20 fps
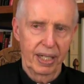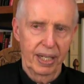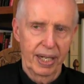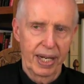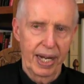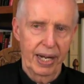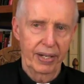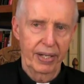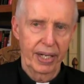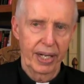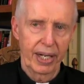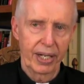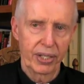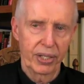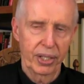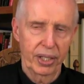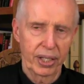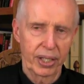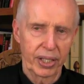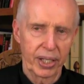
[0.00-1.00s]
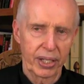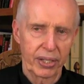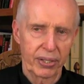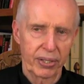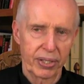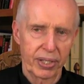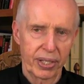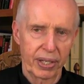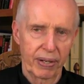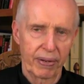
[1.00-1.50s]
Nowadays you can get
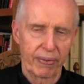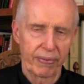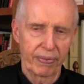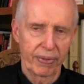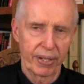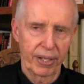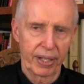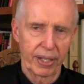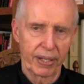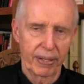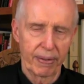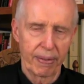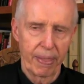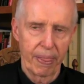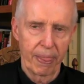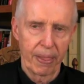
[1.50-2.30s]
yourself in a,